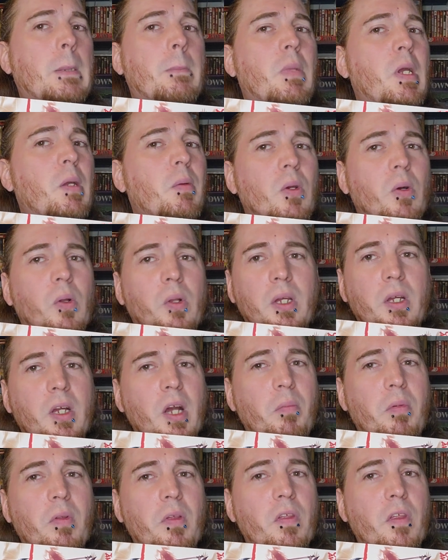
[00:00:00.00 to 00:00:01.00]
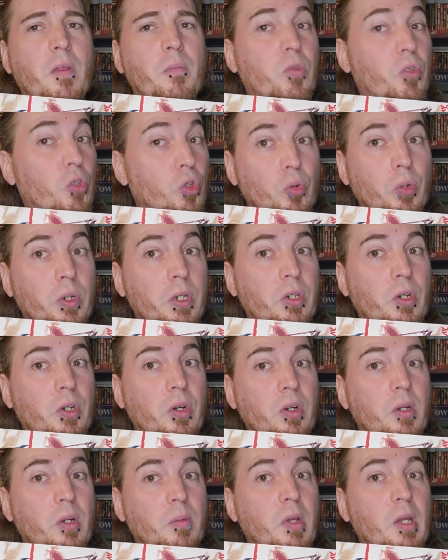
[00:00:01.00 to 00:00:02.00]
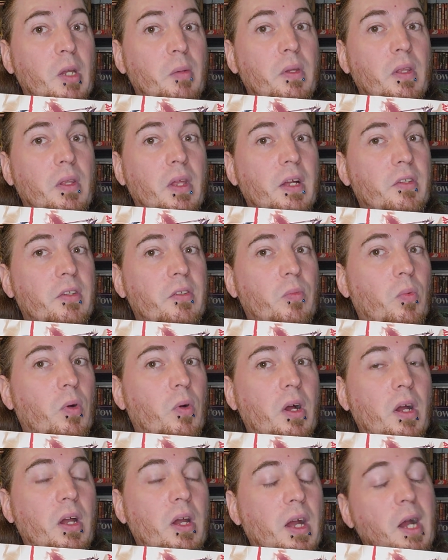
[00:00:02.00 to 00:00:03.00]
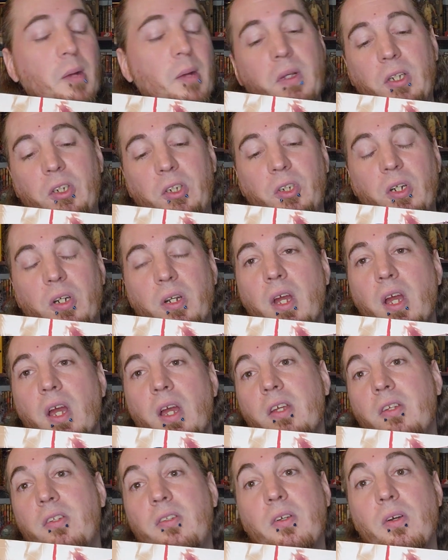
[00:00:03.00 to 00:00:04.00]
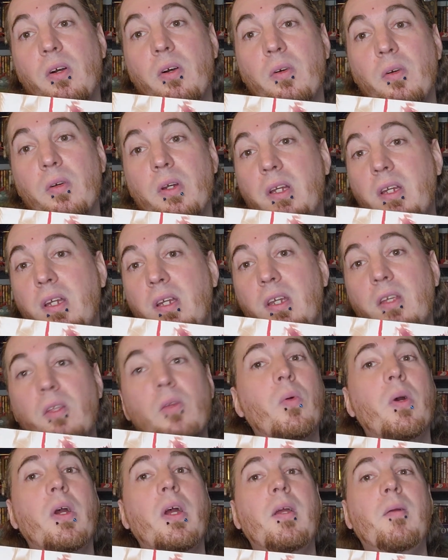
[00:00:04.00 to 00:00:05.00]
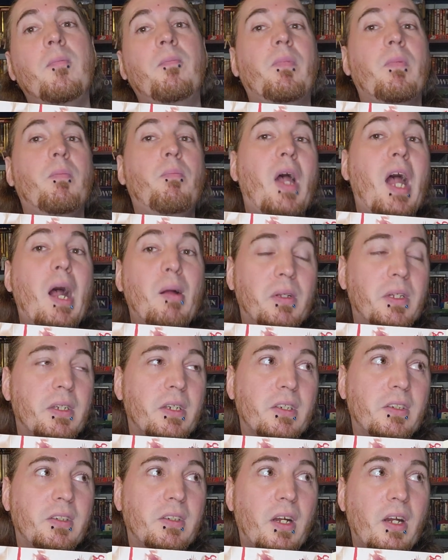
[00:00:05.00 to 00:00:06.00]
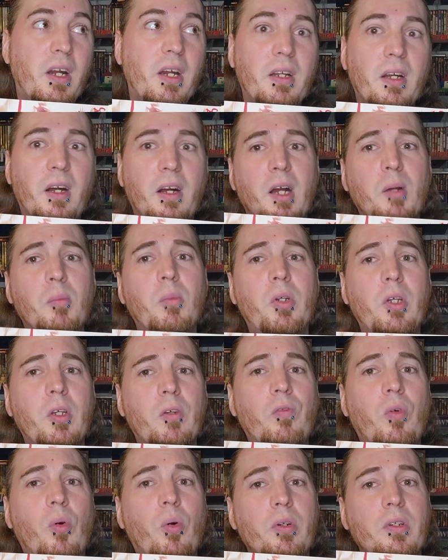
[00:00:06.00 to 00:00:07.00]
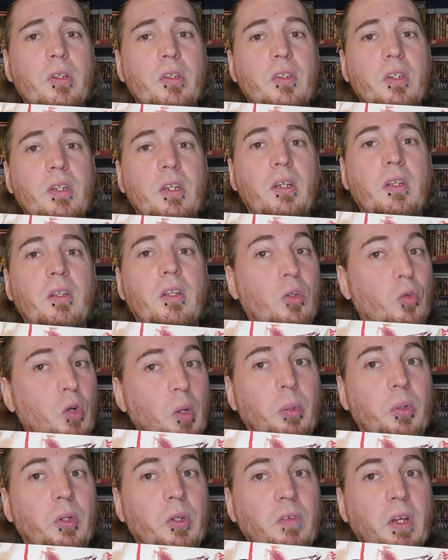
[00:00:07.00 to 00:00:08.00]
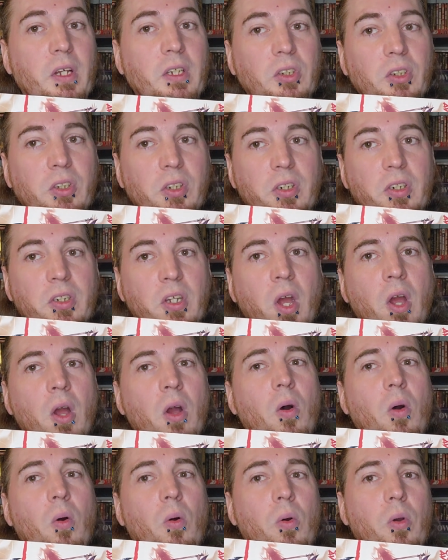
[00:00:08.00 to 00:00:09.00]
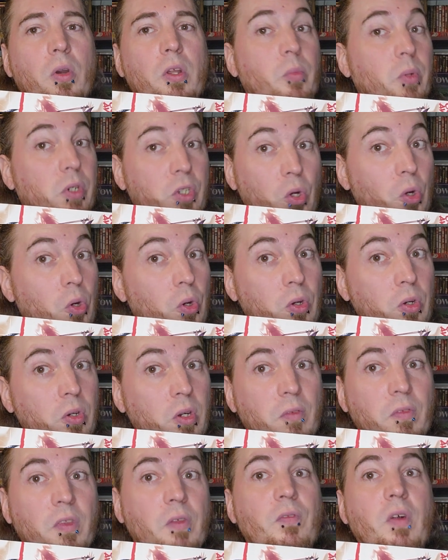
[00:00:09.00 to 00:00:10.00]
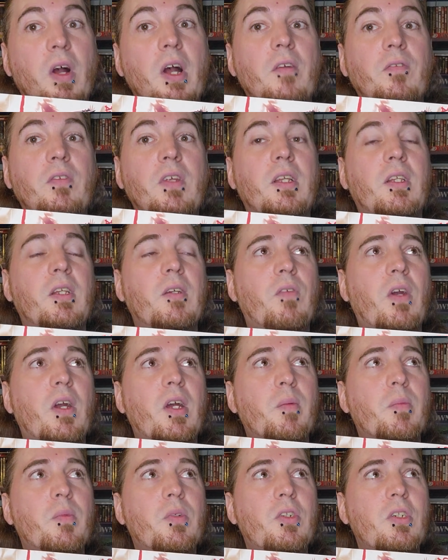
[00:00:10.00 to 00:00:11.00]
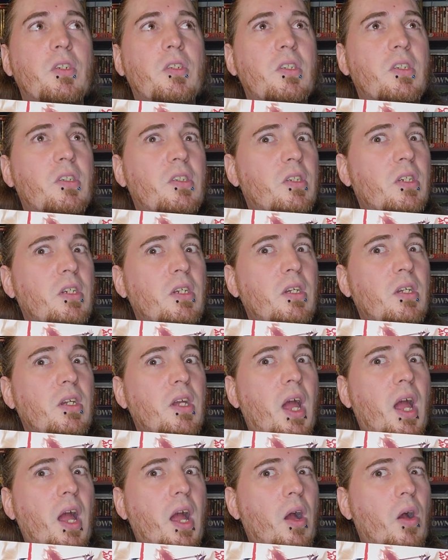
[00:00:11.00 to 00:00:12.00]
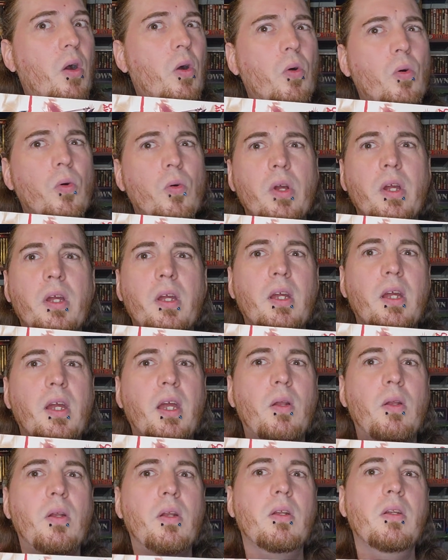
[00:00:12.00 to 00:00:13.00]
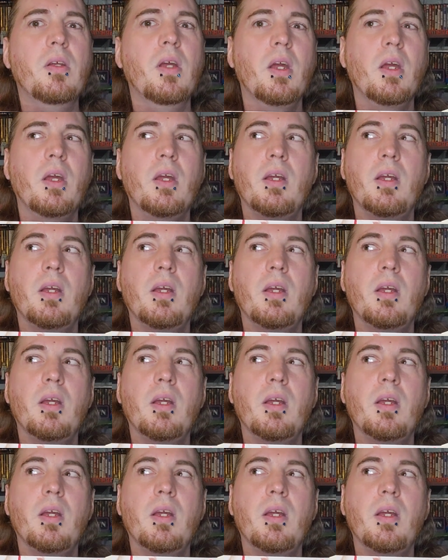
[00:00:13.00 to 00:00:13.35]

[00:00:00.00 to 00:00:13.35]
maybe only a couple of them do return, and maybe that's why. I'm not sure. So either way, battling aside, I'm looking forward to seeing the Crippled Avengers or the return of the Five Deadly Venoms, just to see how and